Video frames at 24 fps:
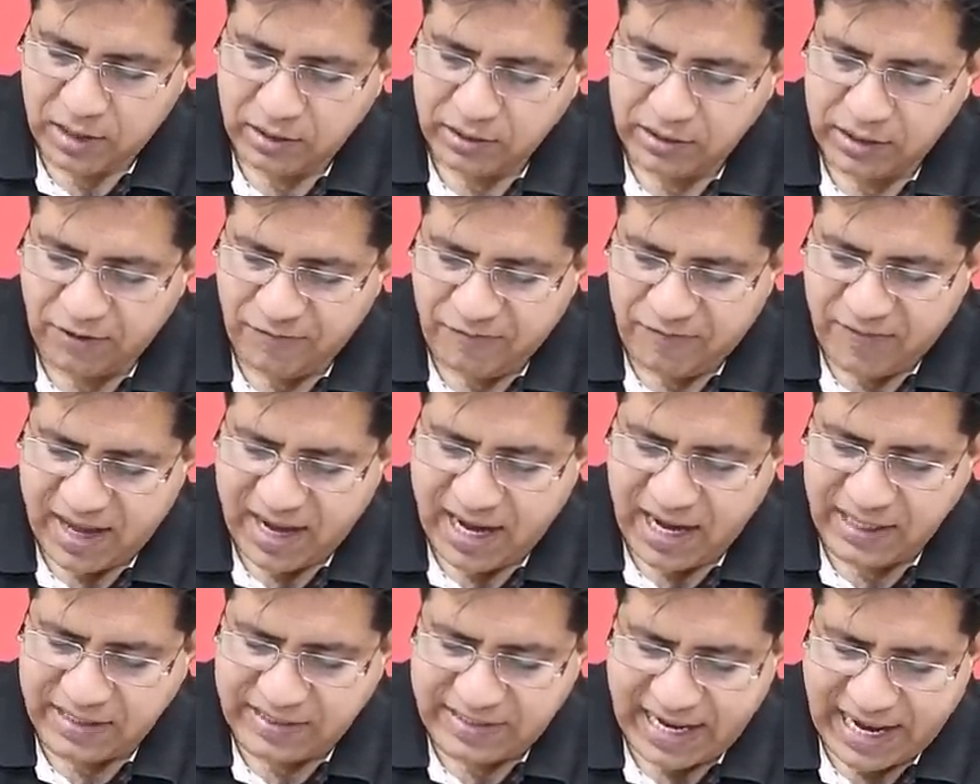the
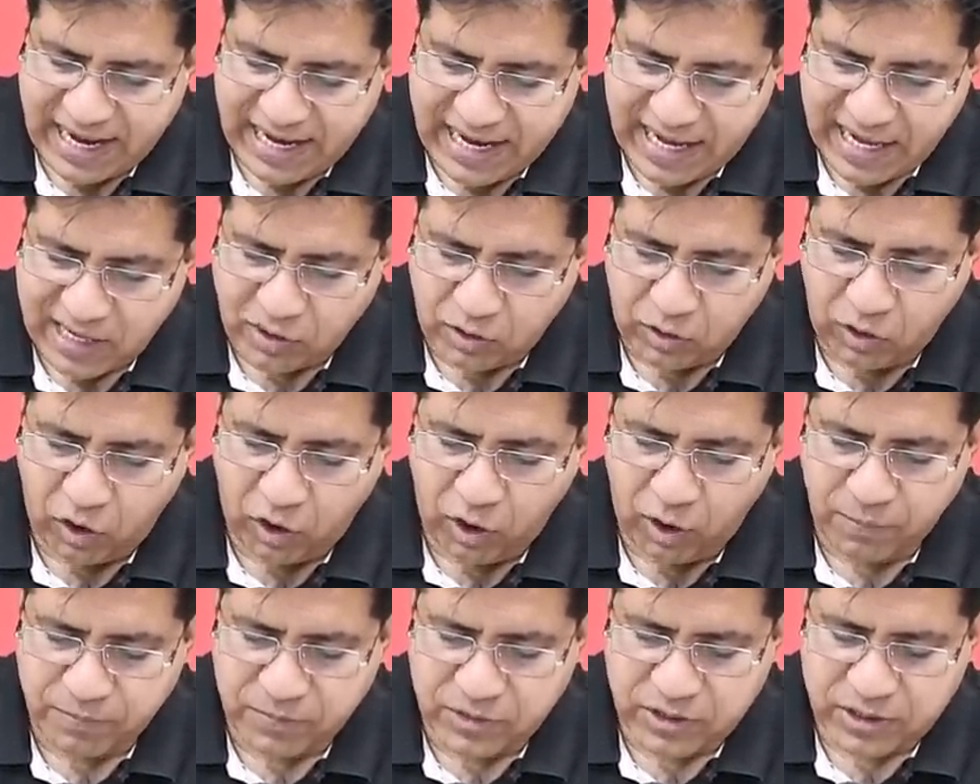way
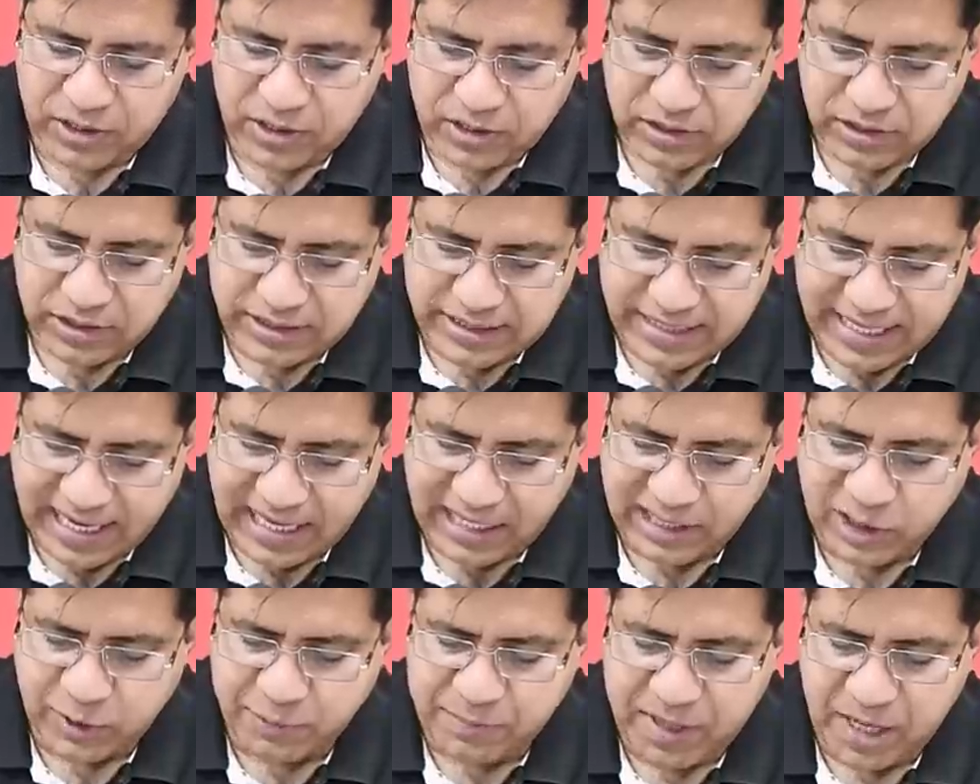telecoms
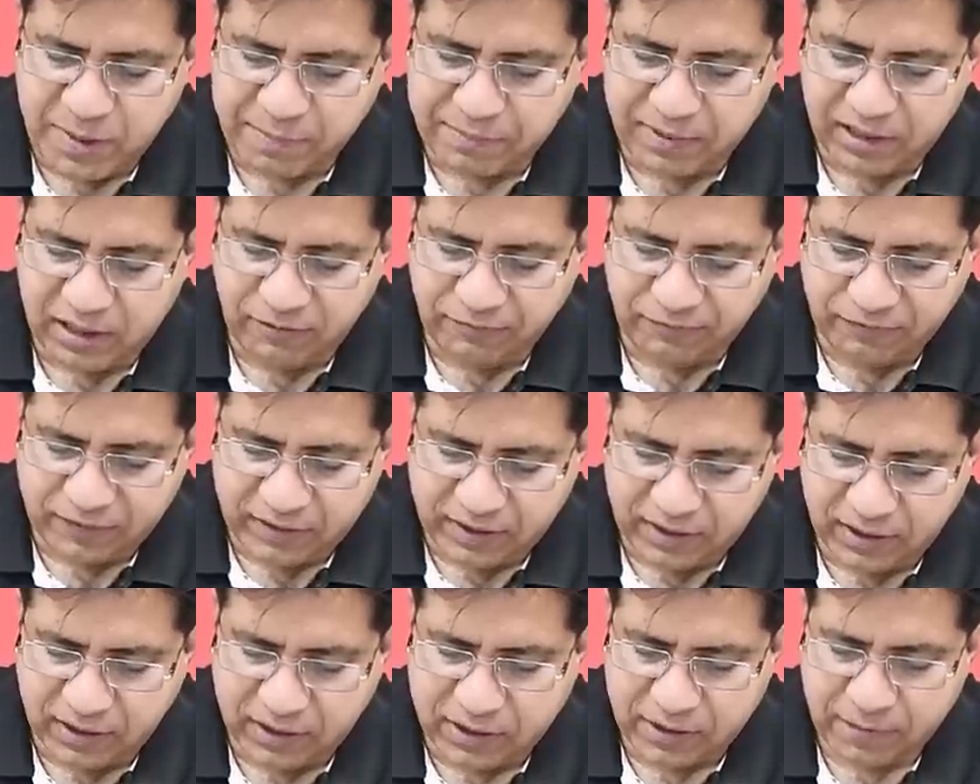salespeople
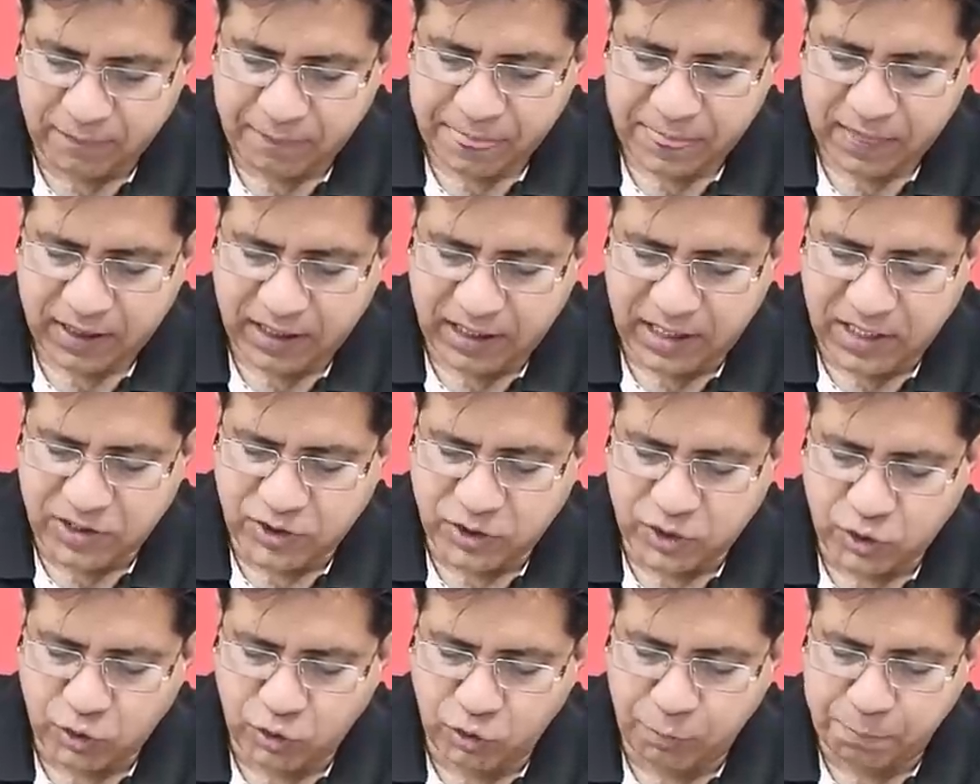work is
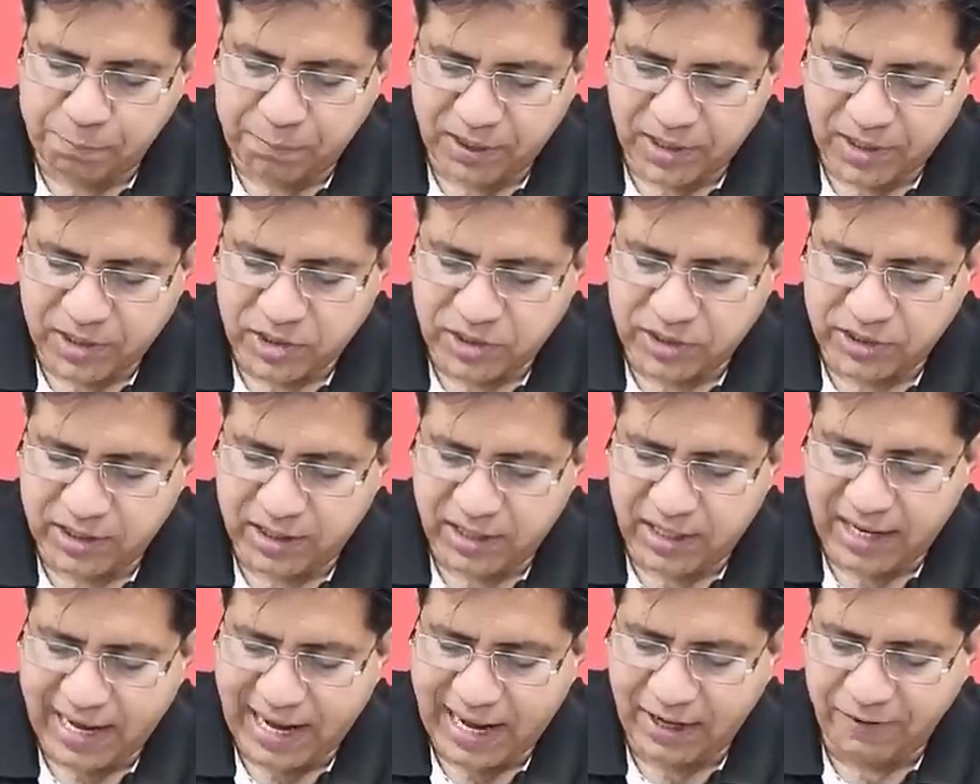through
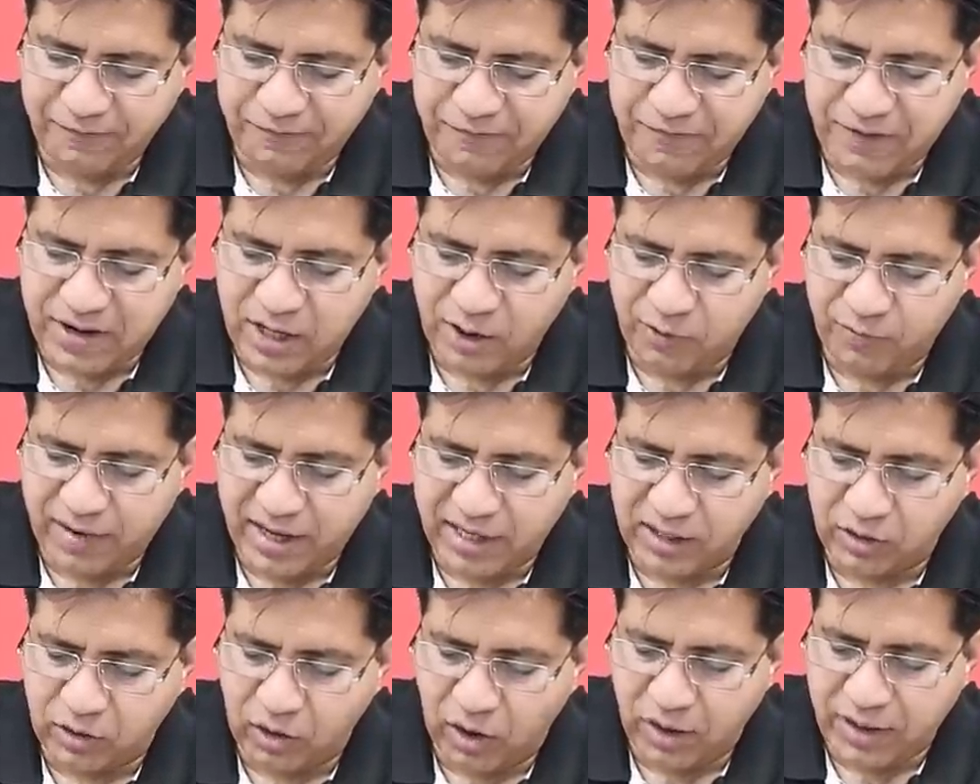personal and
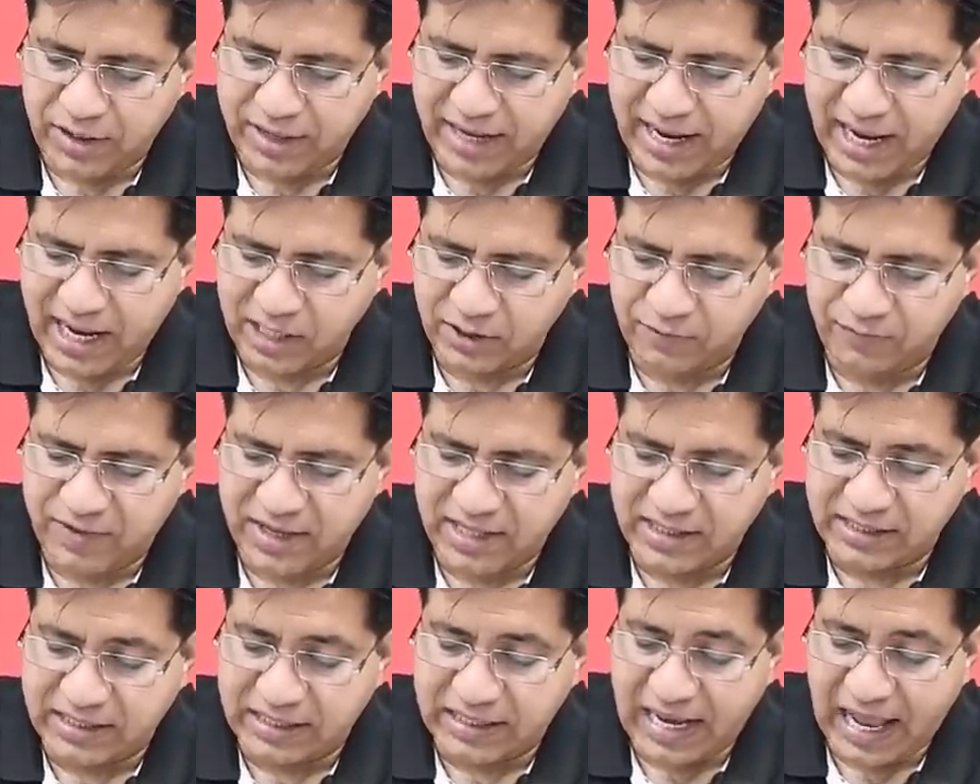frequent contact
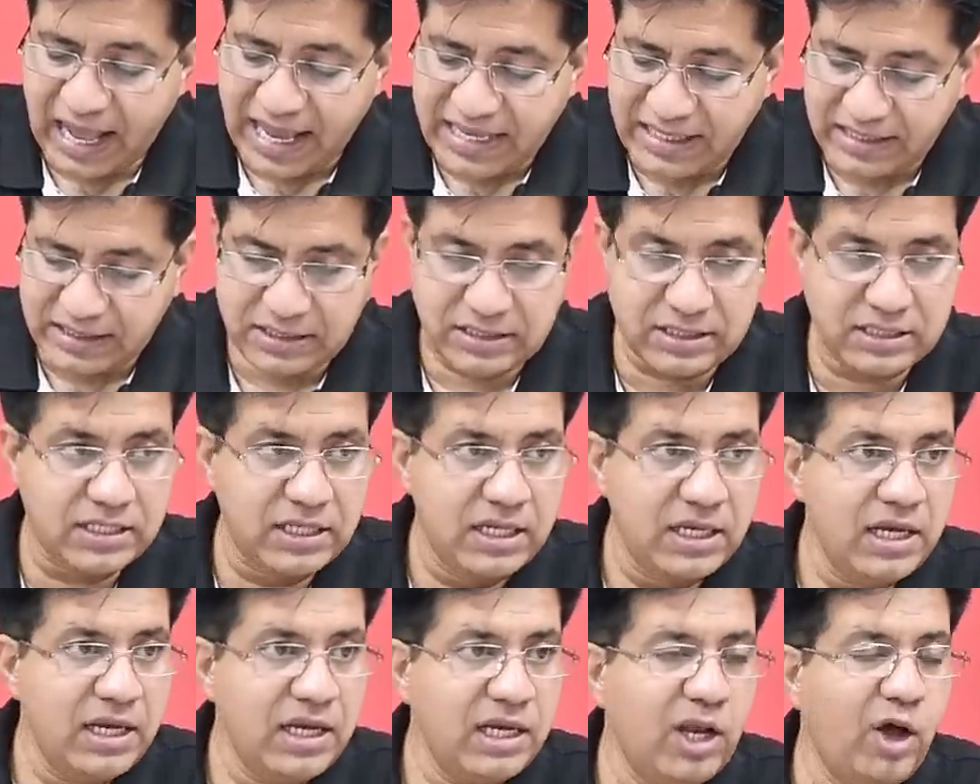with clients.
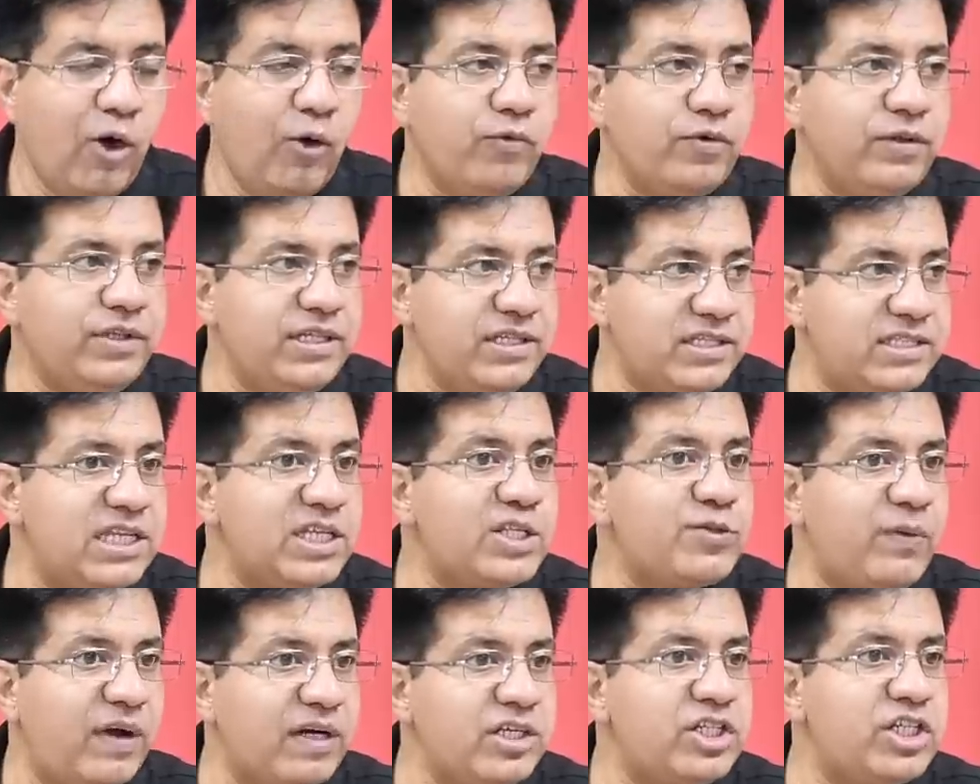Now, this
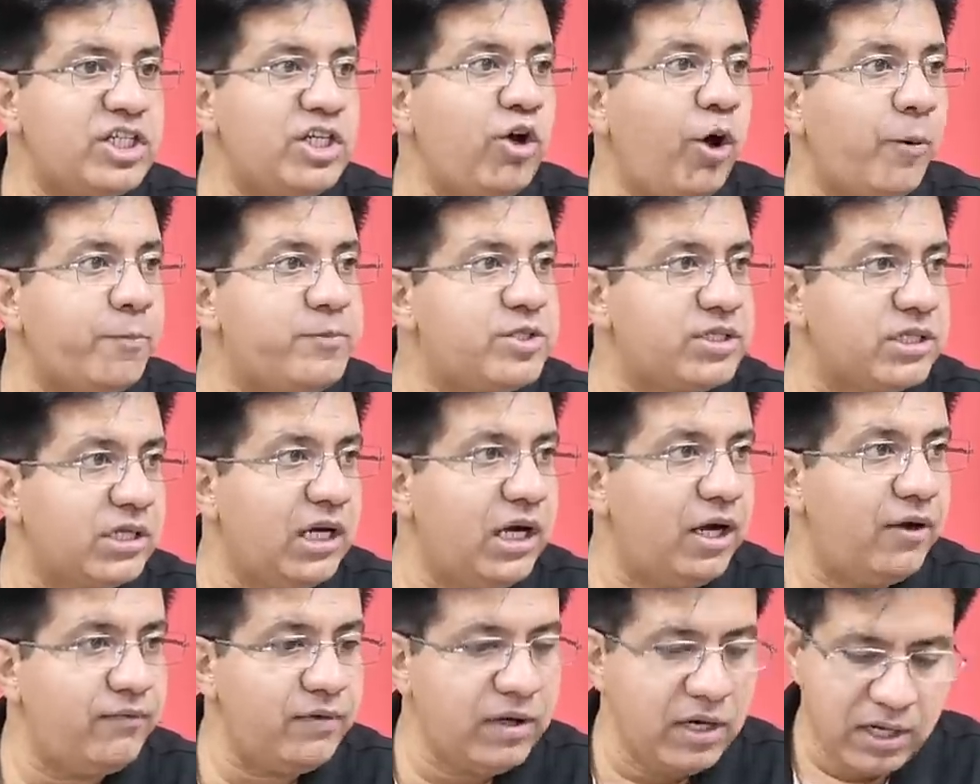is what she
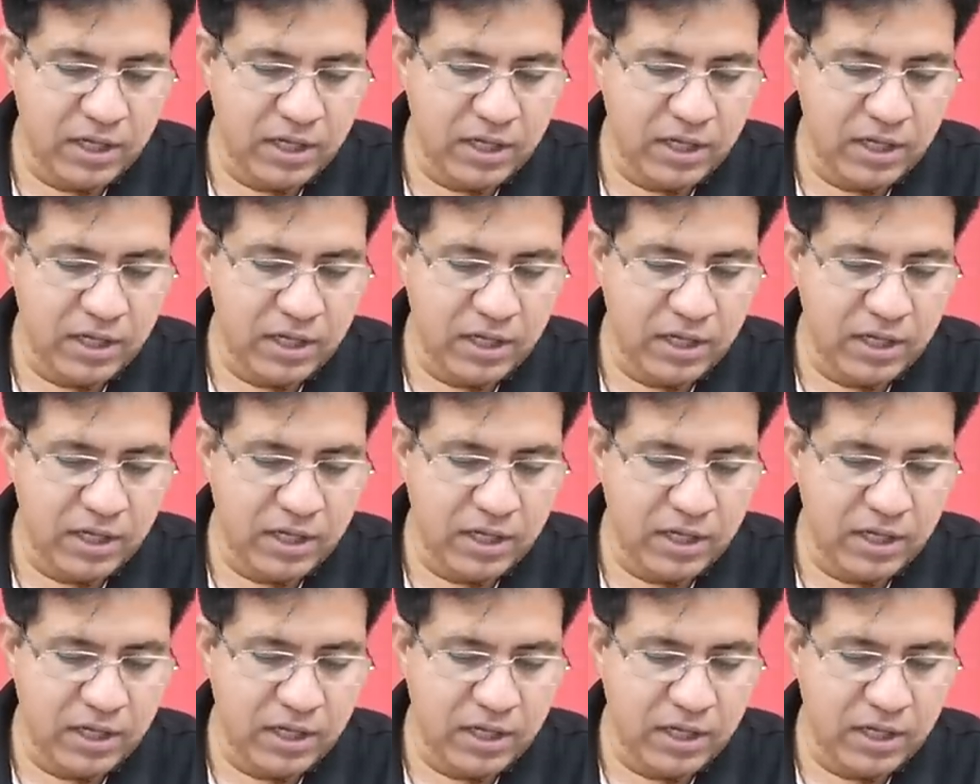observed